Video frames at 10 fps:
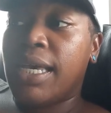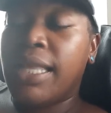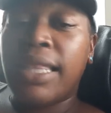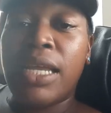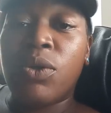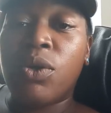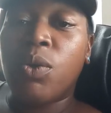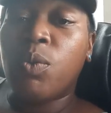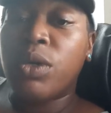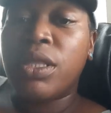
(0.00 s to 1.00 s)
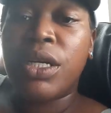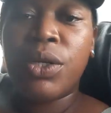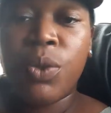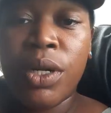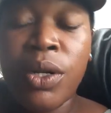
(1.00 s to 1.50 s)
and they don't know what they're
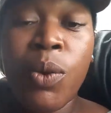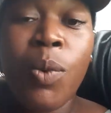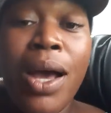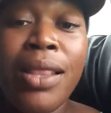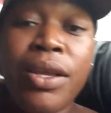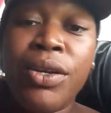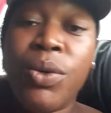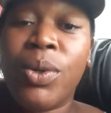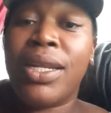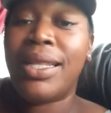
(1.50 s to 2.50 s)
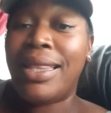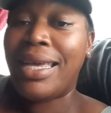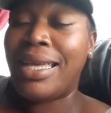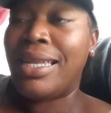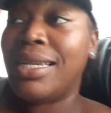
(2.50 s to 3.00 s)
doing or why they're doing it,
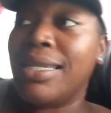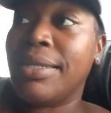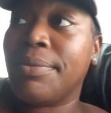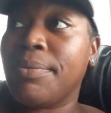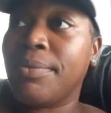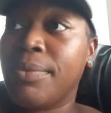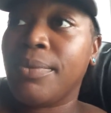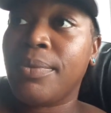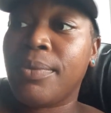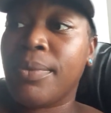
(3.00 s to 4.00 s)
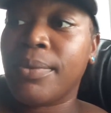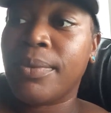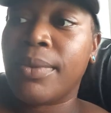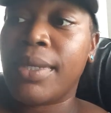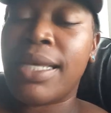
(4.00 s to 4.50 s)
then,
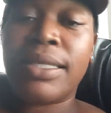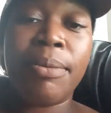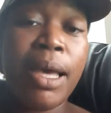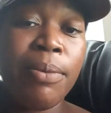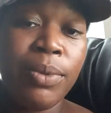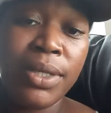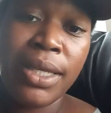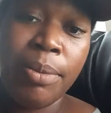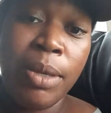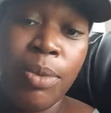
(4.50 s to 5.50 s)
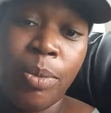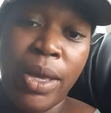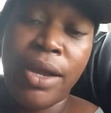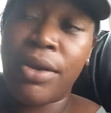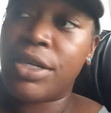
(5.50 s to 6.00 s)
as the Bible would say, people
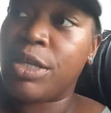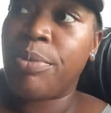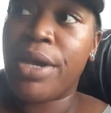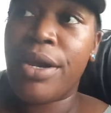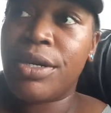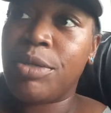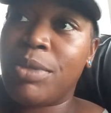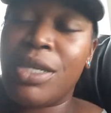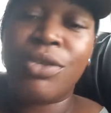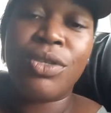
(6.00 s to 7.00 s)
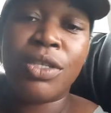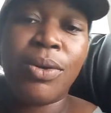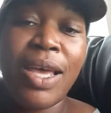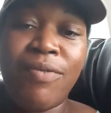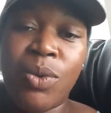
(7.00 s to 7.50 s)
perish. And perish means you just
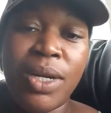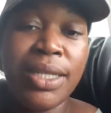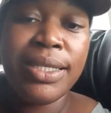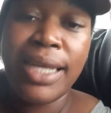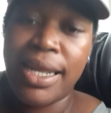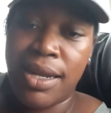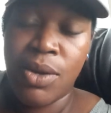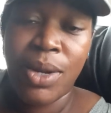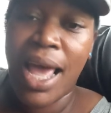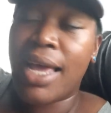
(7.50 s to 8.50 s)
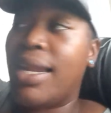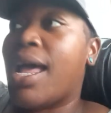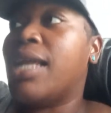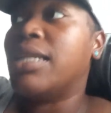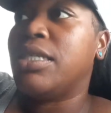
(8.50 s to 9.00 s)
don't have no understanding, no lack of
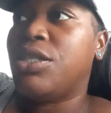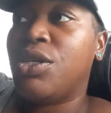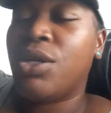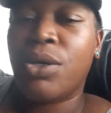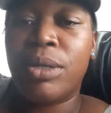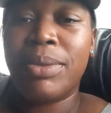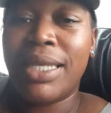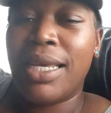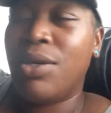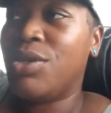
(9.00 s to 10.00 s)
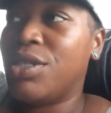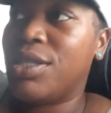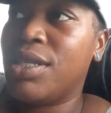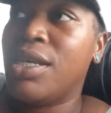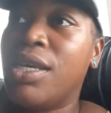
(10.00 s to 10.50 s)
knowledge. You know what I'm saying? You
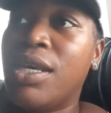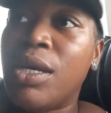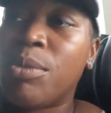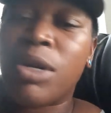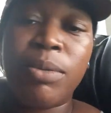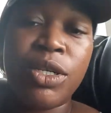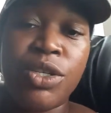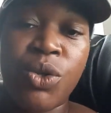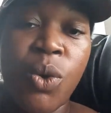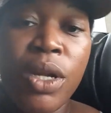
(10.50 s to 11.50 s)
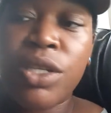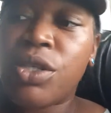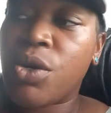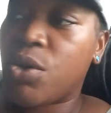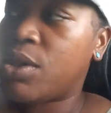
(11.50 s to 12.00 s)
just pretty much just going in
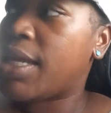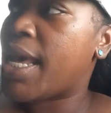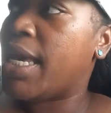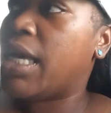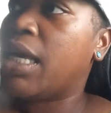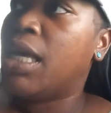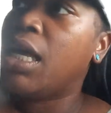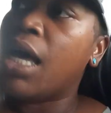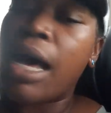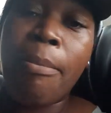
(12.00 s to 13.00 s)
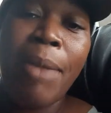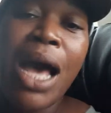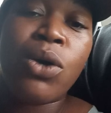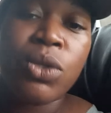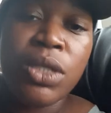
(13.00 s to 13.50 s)
circles like a
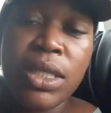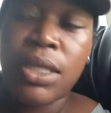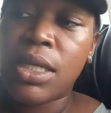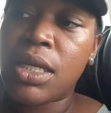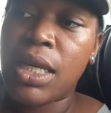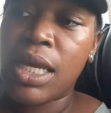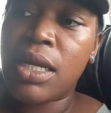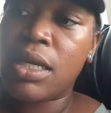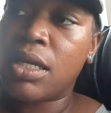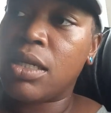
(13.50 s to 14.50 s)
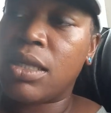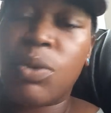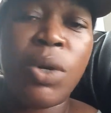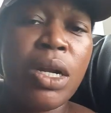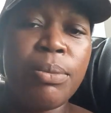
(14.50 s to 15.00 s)
mouse in the
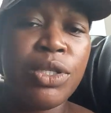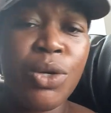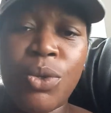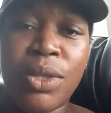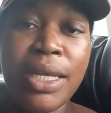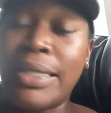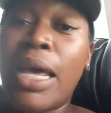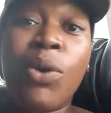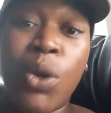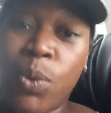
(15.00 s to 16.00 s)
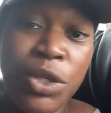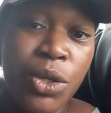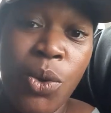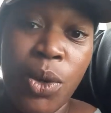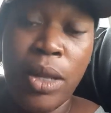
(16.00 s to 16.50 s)
one of them circle things. I don't know what
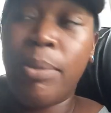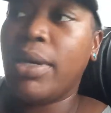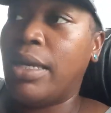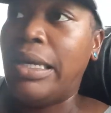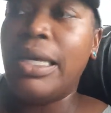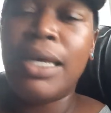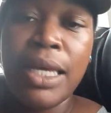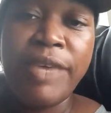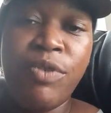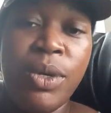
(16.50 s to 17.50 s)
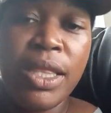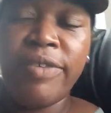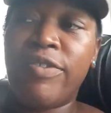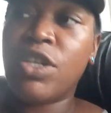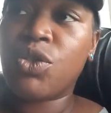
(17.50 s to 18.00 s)
you call it, but if you get
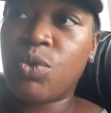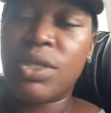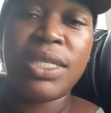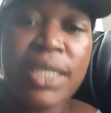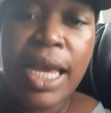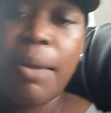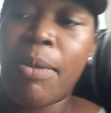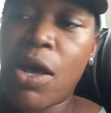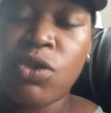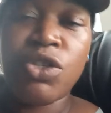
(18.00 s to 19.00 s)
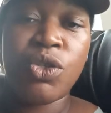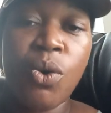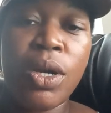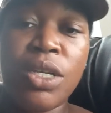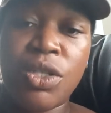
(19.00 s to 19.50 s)
the visual, it's just like a mouse just
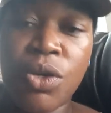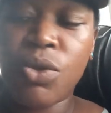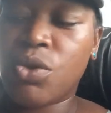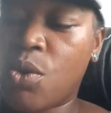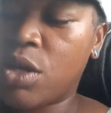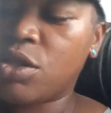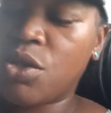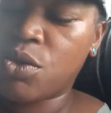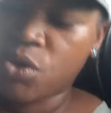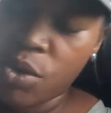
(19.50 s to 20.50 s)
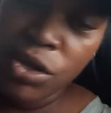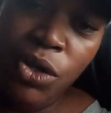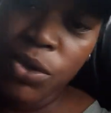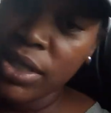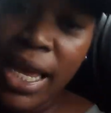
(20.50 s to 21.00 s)
going in circles, going in circles, going in
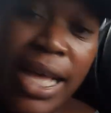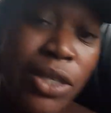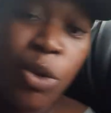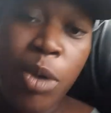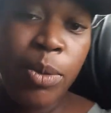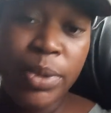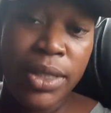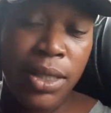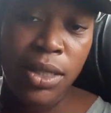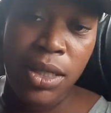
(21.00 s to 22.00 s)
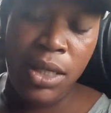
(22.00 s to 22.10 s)
circles. He has no purpose.